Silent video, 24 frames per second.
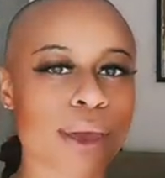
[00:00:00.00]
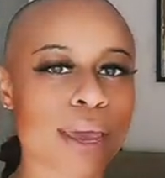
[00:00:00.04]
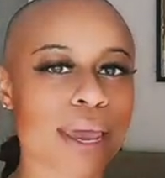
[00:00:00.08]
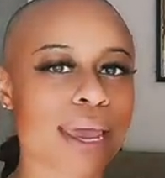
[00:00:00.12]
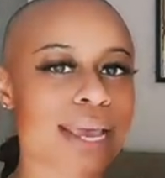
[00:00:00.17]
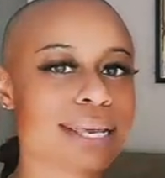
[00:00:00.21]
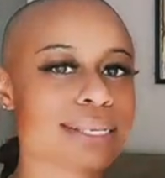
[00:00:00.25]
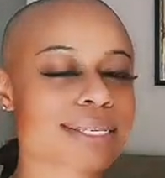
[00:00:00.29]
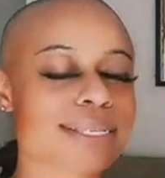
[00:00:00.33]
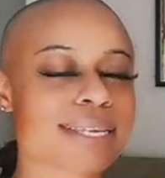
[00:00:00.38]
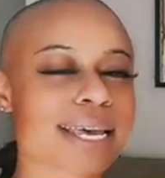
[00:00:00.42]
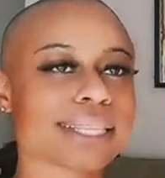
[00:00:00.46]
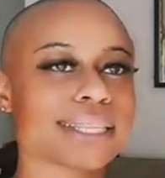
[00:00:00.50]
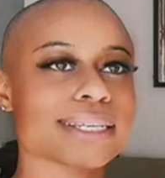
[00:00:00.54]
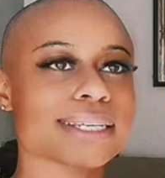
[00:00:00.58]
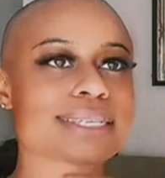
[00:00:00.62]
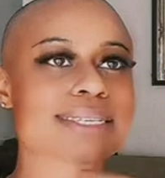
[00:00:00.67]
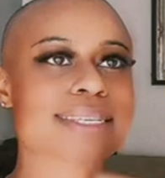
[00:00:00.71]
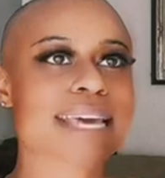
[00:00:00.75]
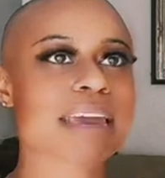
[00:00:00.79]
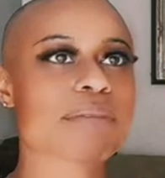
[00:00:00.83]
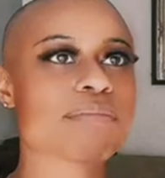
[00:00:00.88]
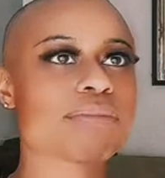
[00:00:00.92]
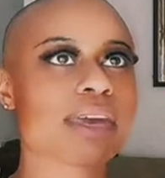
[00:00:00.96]
It's just like the
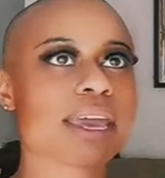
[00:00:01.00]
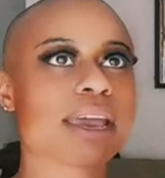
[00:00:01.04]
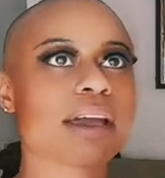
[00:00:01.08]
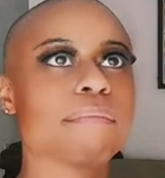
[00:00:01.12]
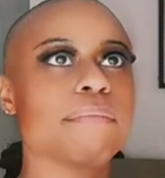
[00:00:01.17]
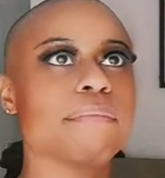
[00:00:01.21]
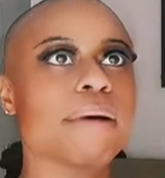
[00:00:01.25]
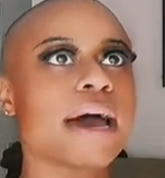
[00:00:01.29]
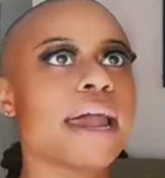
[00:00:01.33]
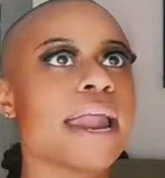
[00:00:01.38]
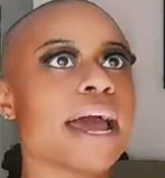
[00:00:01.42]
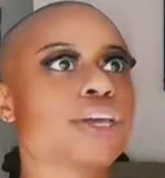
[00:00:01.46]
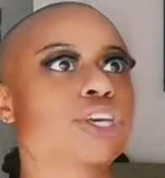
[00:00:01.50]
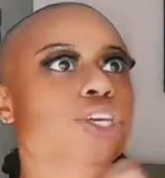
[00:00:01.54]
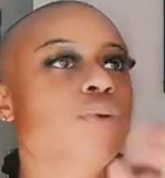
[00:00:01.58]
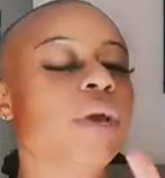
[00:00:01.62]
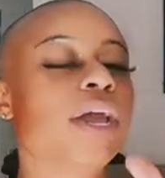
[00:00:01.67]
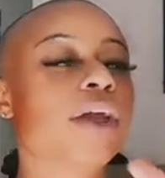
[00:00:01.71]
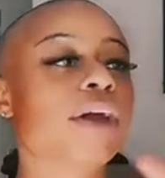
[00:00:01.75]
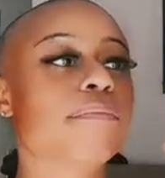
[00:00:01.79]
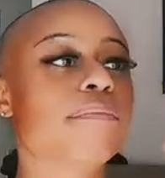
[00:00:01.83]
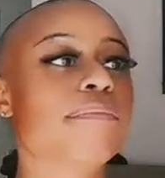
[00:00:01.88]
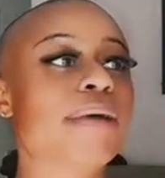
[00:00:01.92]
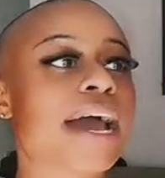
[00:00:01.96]
same thing about how you
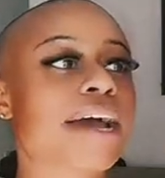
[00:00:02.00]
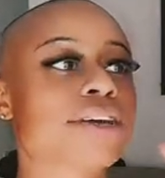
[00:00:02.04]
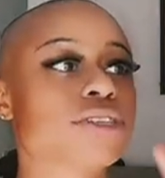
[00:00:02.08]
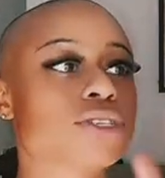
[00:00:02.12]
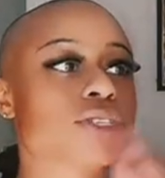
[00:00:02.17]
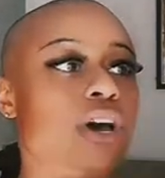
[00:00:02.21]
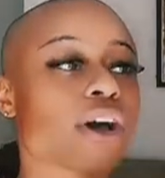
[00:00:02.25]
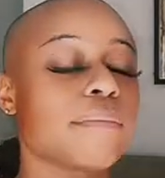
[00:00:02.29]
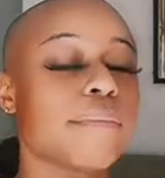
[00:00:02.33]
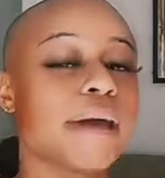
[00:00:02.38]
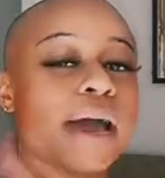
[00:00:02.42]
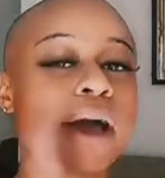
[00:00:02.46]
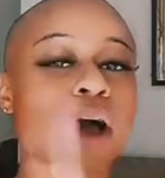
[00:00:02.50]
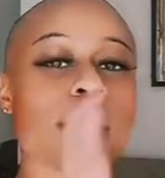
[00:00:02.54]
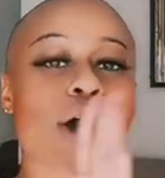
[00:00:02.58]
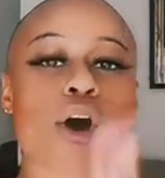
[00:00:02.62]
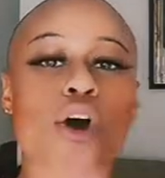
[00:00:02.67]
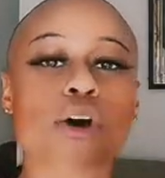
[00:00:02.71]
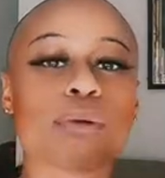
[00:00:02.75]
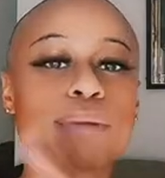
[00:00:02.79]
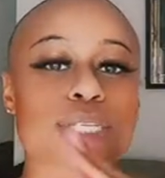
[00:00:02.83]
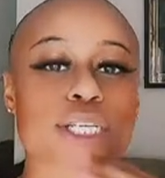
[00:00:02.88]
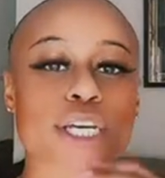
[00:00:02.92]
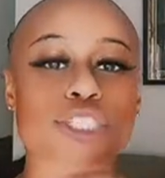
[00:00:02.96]
hear a pastor talk about how
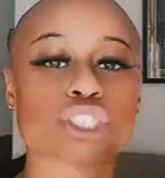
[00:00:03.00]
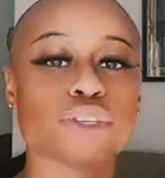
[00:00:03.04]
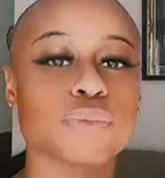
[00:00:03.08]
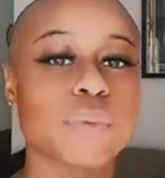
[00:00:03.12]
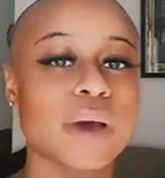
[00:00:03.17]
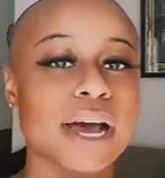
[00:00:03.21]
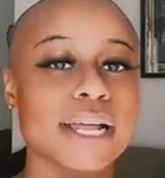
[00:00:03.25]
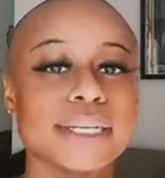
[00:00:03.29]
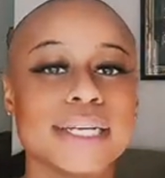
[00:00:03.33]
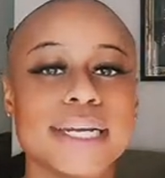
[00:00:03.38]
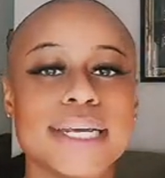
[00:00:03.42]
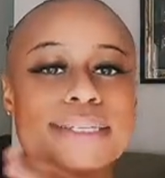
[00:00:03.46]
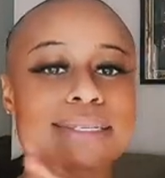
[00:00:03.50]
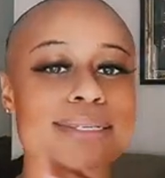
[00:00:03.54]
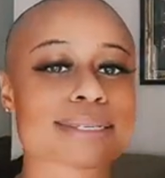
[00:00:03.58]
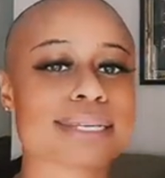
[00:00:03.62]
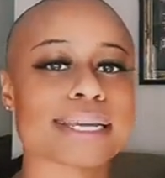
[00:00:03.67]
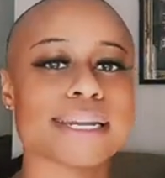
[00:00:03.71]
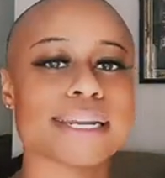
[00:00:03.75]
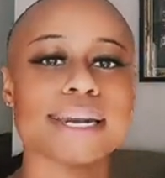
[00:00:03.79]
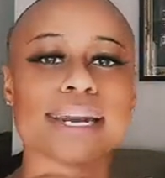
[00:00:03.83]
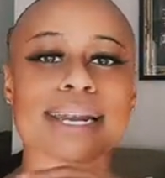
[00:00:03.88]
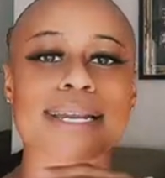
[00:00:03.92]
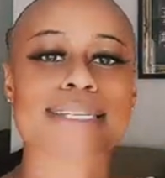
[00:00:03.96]
homosexuality is a
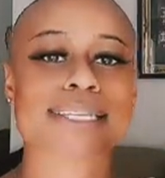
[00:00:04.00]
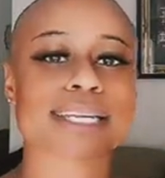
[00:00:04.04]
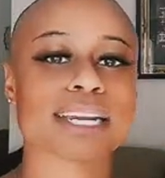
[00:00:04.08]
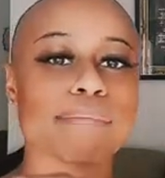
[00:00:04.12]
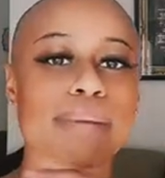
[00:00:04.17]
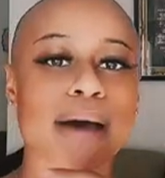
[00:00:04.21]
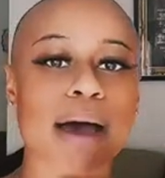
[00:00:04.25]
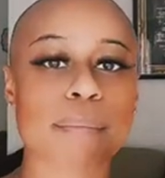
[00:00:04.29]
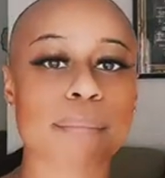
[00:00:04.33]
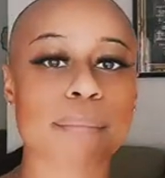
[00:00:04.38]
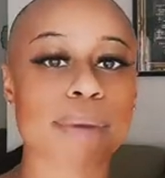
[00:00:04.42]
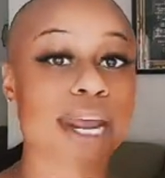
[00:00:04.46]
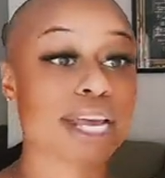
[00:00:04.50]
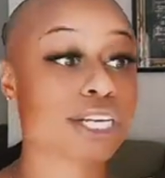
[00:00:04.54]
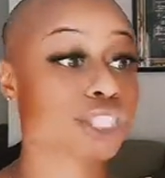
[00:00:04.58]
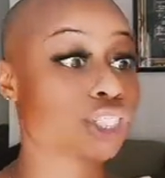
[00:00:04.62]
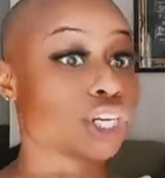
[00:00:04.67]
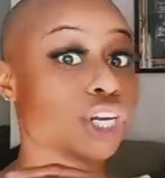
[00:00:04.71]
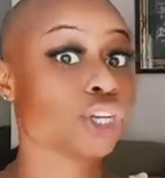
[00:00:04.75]
sin and it's an abomination,